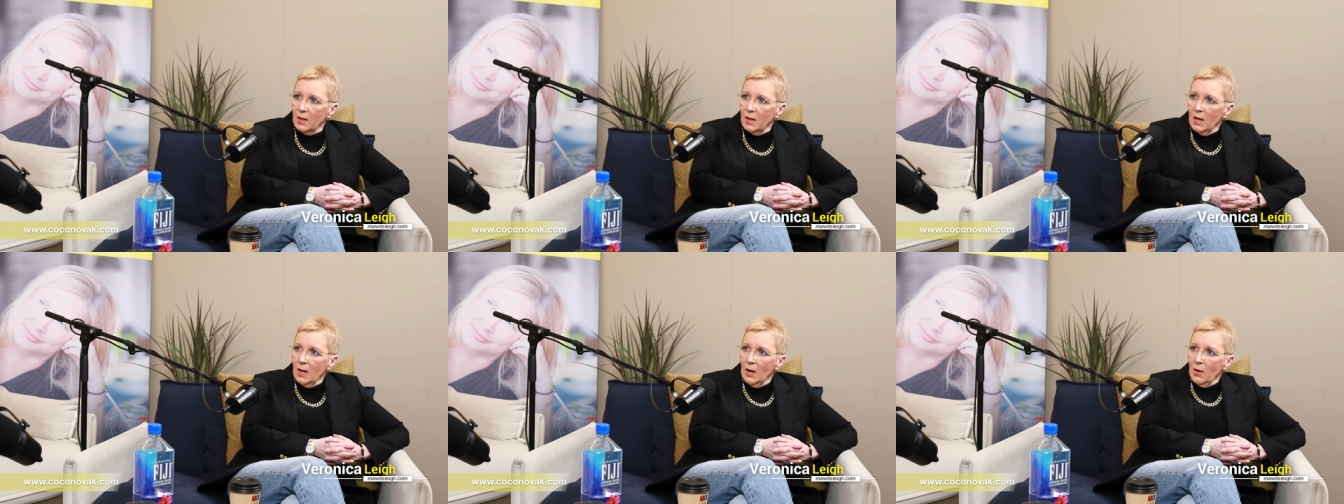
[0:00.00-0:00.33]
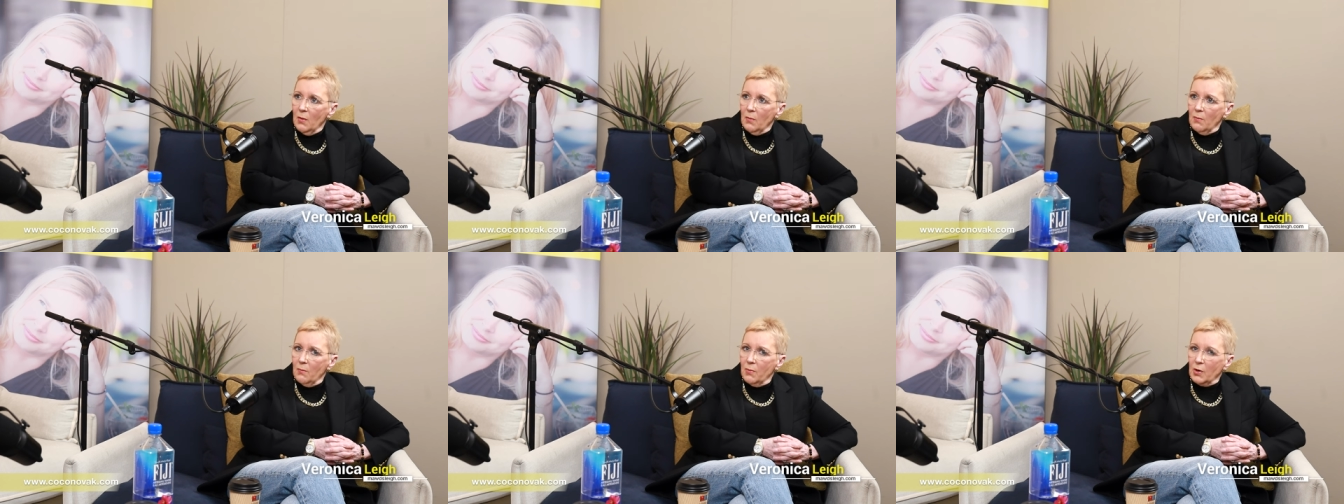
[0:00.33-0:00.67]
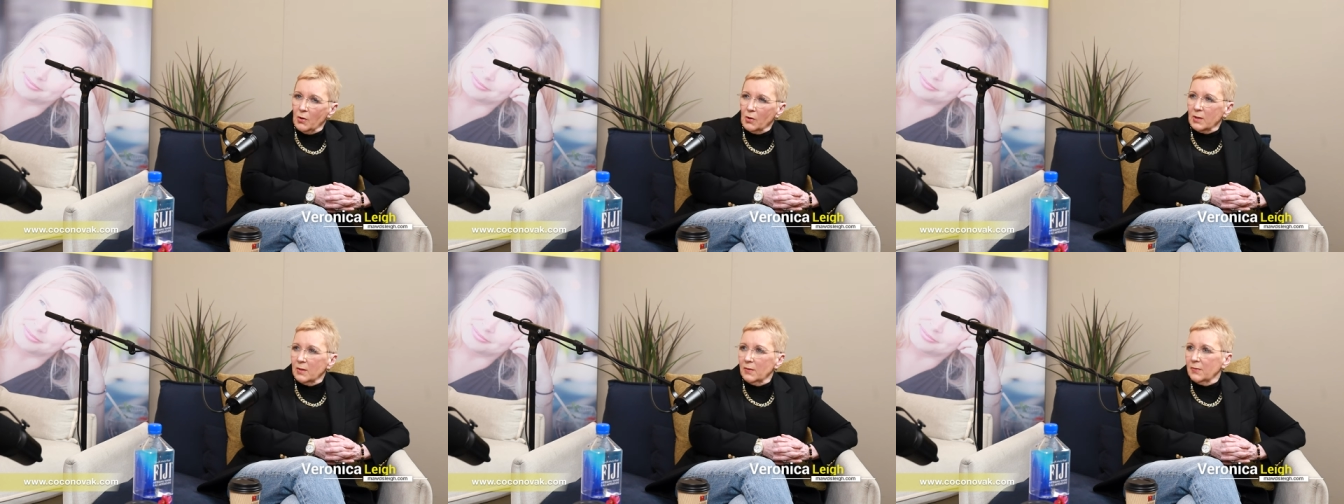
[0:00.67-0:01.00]
Yeah.
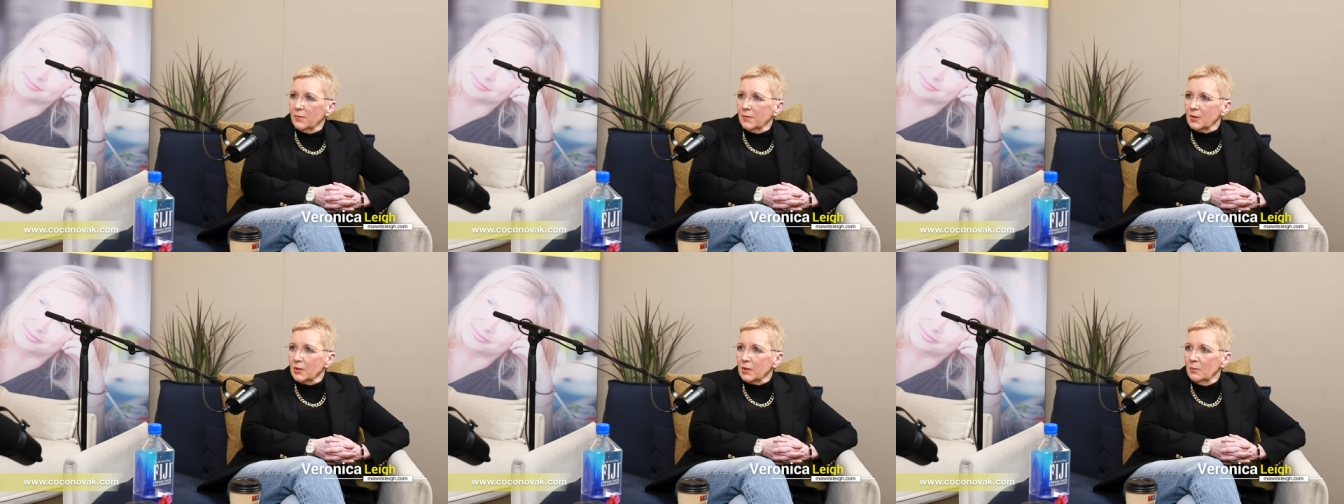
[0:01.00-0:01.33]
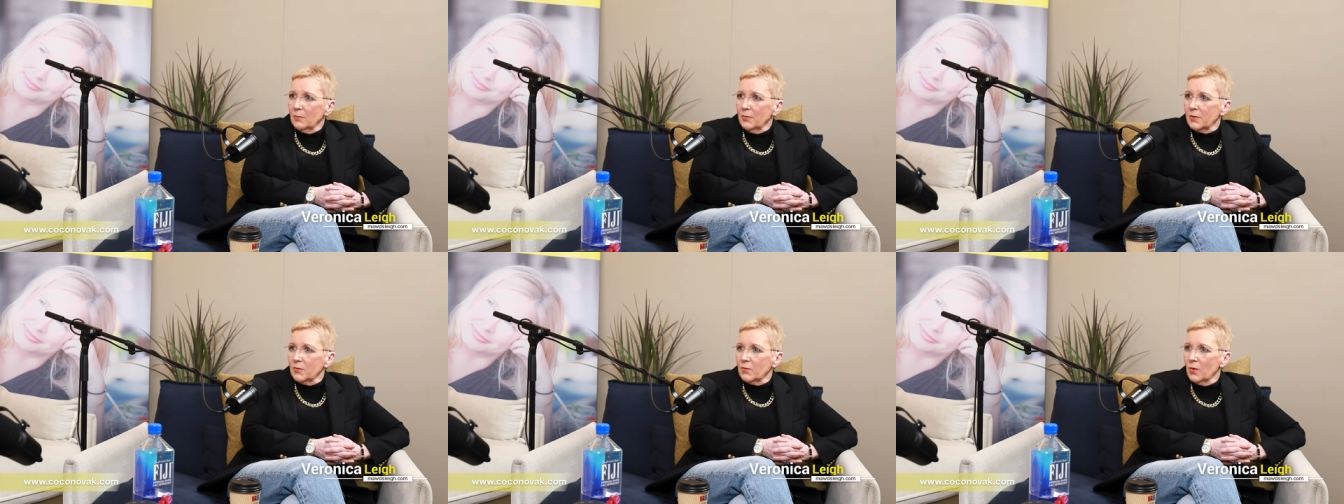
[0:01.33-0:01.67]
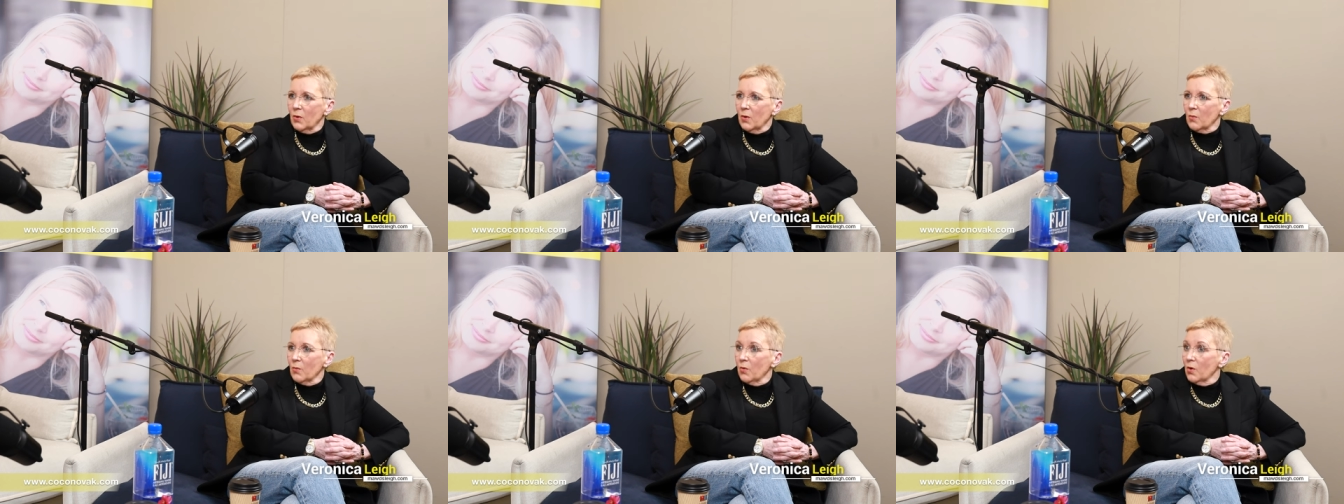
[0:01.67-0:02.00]
Because if there's something
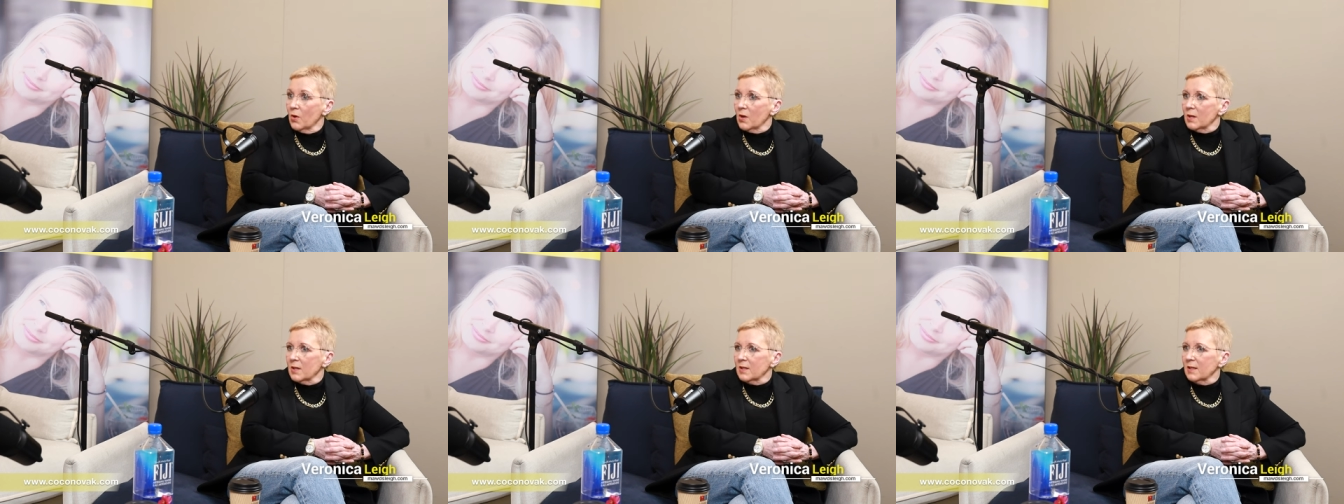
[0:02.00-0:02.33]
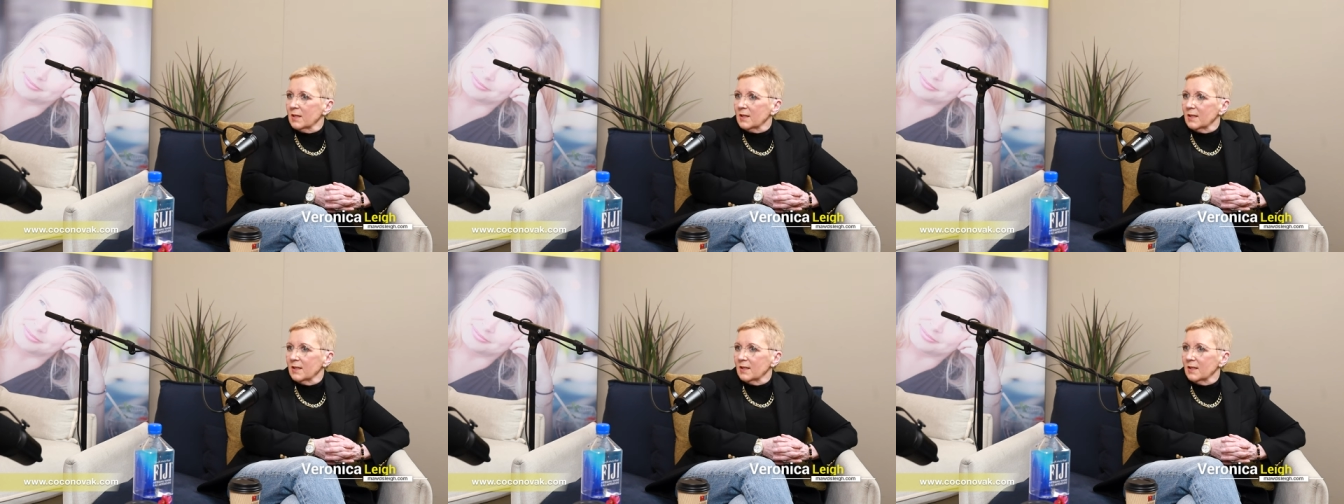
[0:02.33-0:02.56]
wrong, what is it?